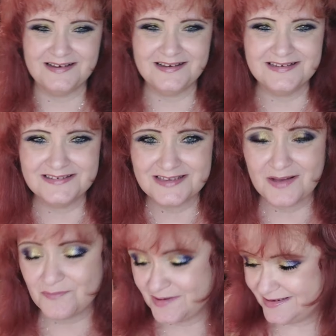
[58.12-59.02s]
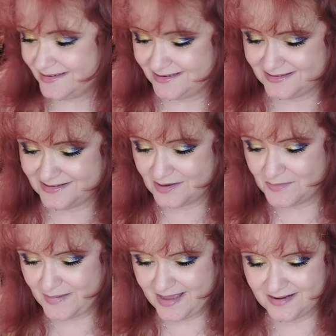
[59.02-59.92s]
Guys, I wanted it
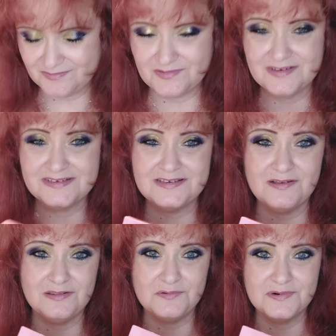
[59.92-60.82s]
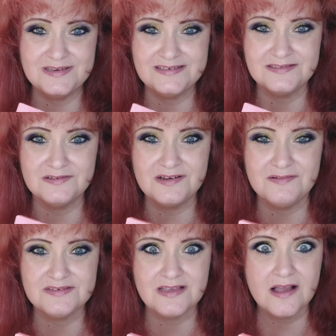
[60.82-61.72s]
so bad after I saw Lori's look.
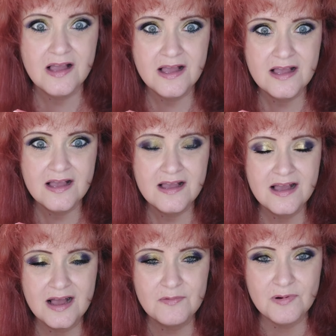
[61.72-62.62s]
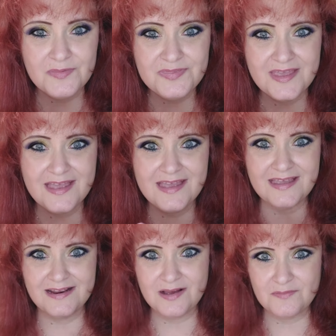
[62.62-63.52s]
I was like, I want
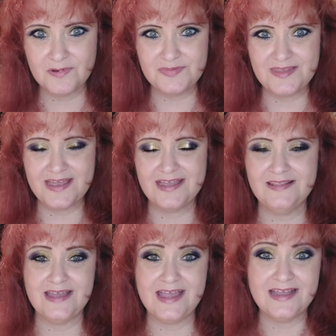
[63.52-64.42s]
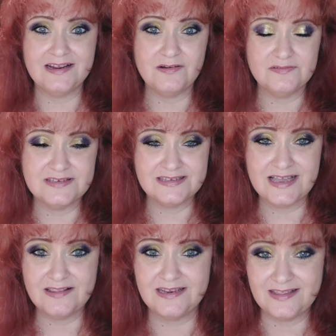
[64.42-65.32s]
that. they had it on
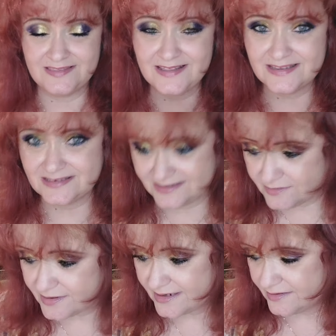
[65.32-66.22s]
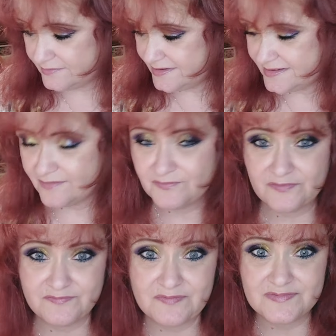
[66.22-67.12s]
sale, and I think they still got it on sale for
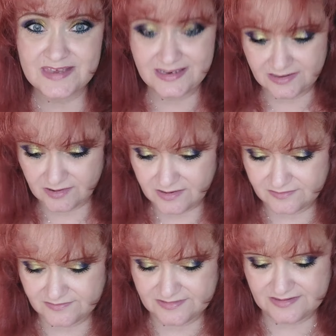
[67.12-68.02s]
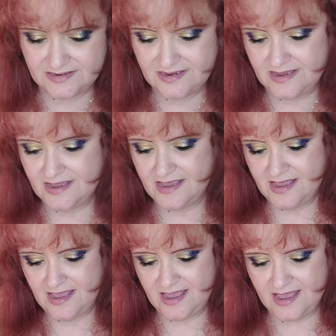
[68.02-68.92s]
$15.
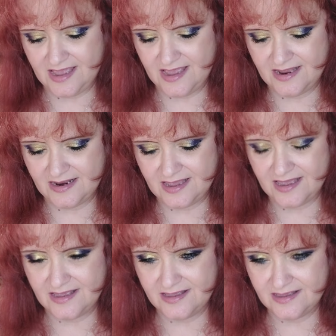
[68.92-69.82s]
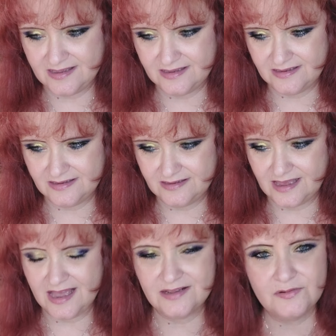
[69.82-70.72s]
And
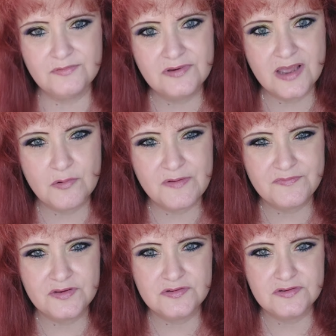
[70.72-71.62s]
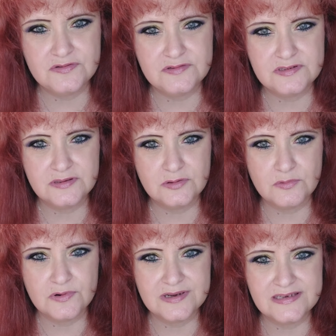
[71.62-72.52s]
yeah, I don't know if you use
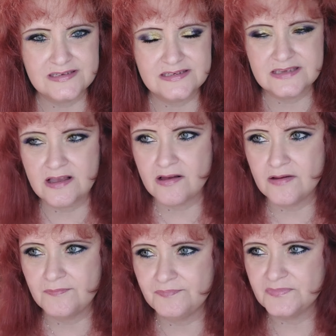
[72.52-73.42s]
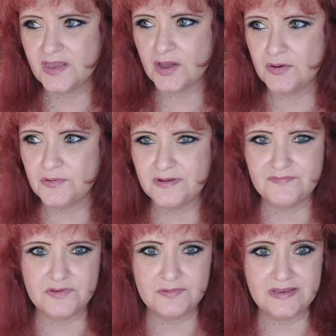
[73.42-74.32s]
Lori's code,
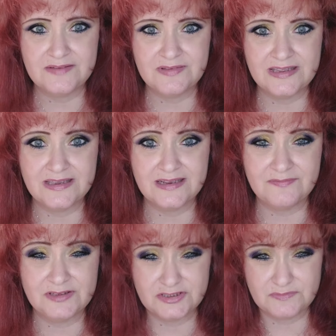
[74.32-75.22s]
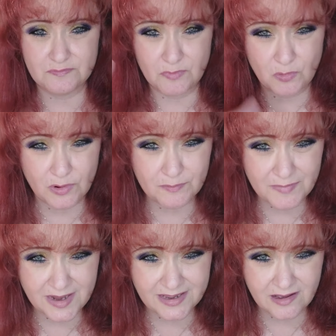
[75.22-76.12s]
if you would even get even more
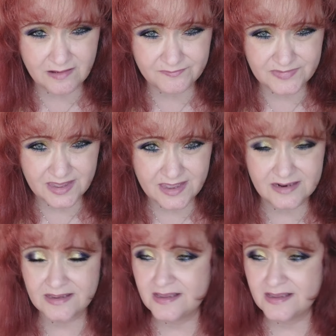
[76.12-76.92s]
money off that.